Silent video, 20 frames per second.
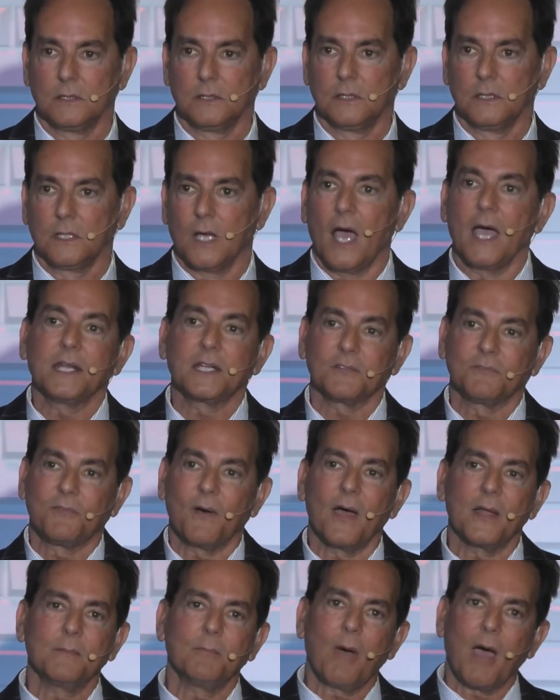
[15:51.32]
I had to
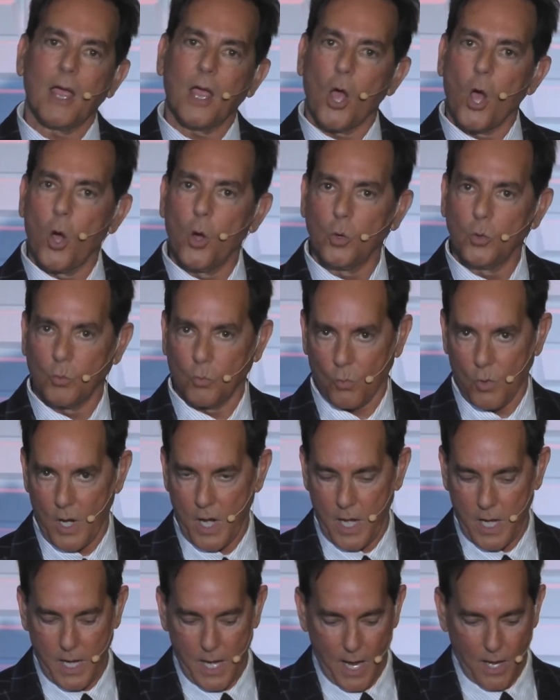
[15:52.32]
find my own
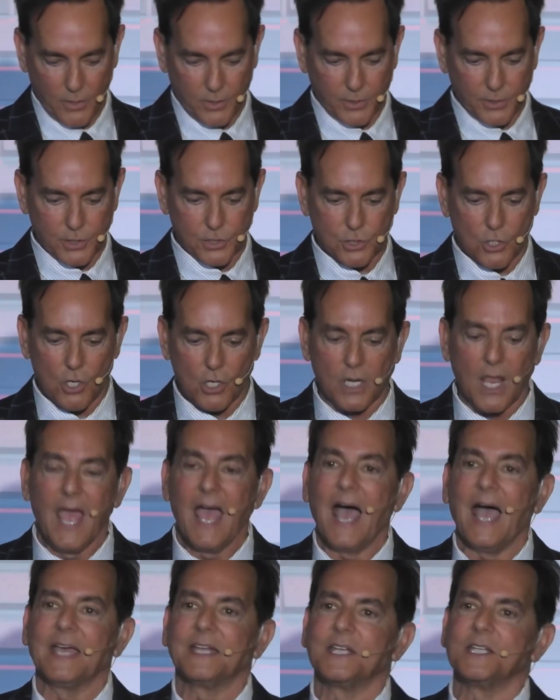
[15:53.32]
way out of the dark.
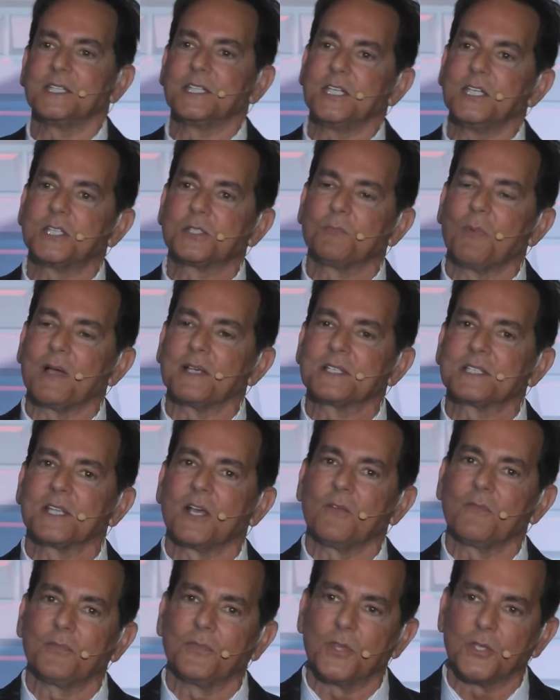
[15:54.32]
I had to teach
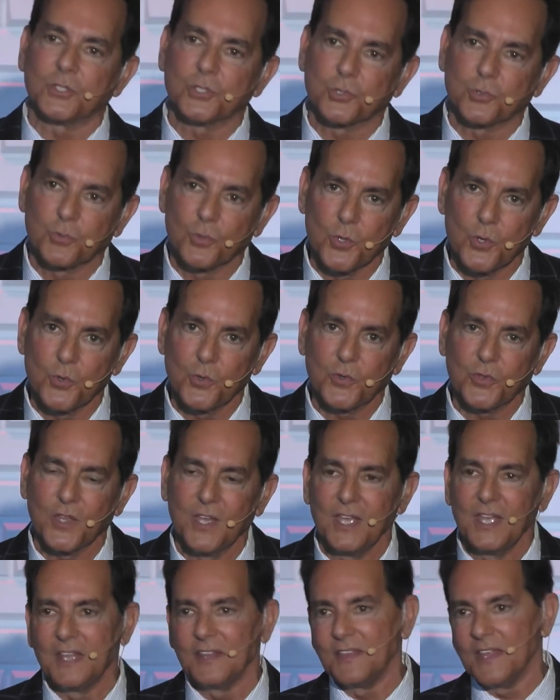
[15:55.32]
myself the truth
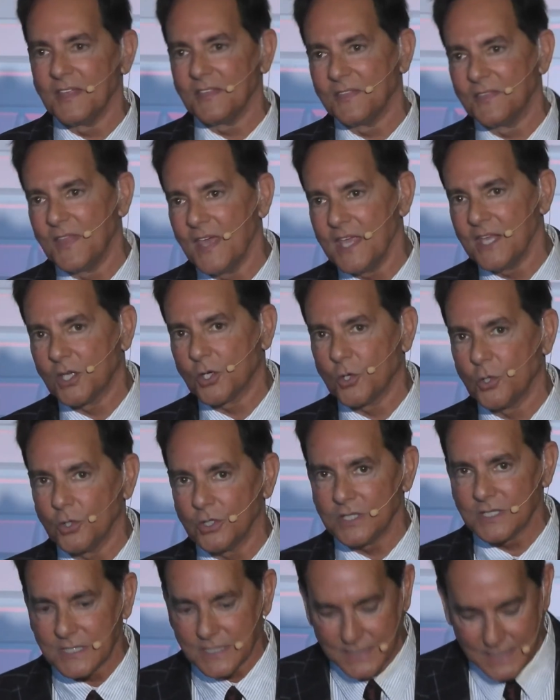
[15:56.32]
that they
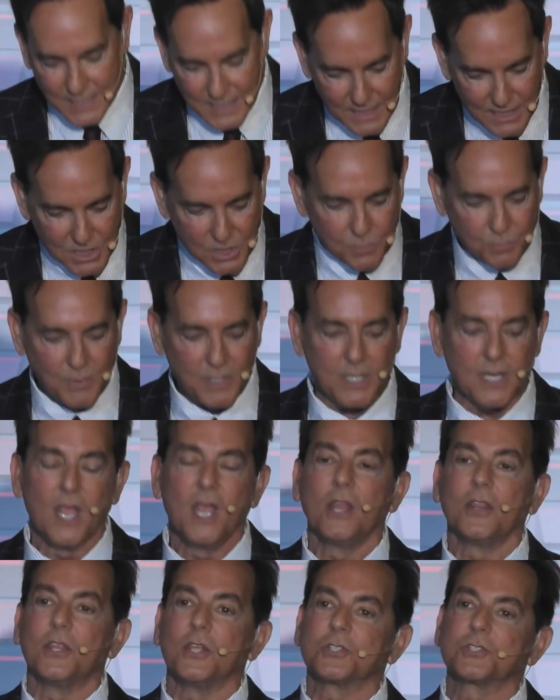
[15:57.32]
couldn't teach me.
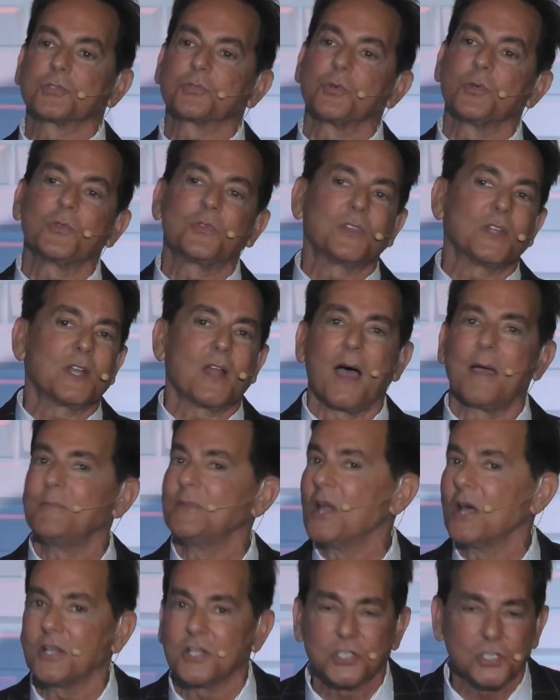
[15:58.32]
The truth that I'm
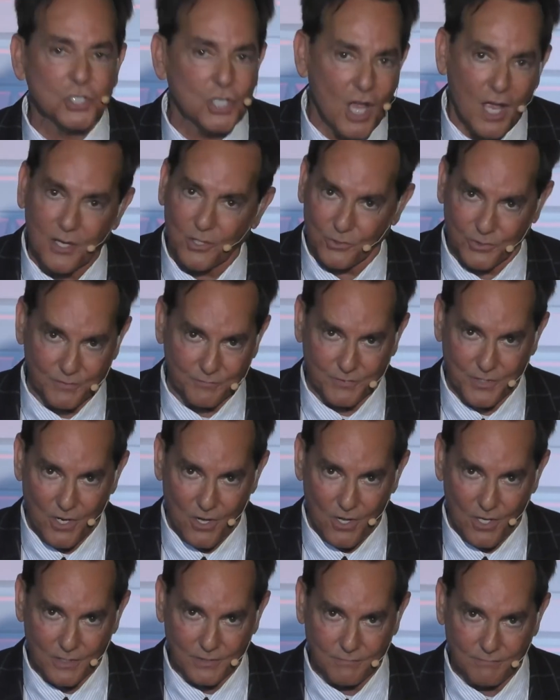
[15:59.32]
not a child of
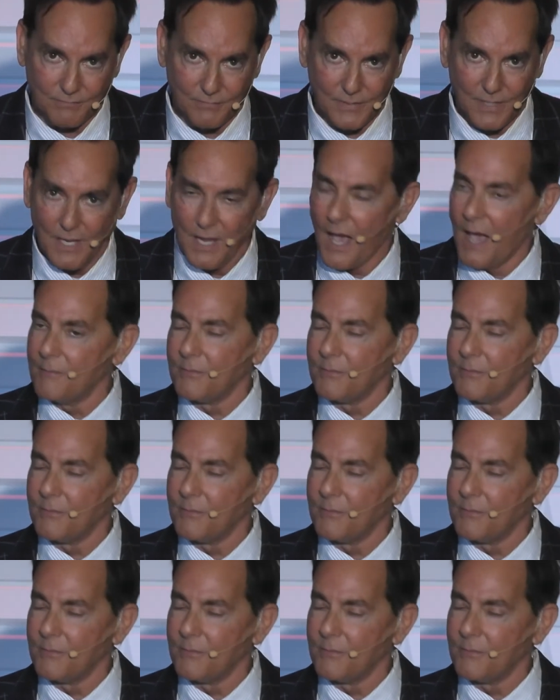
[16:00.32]
God. I'm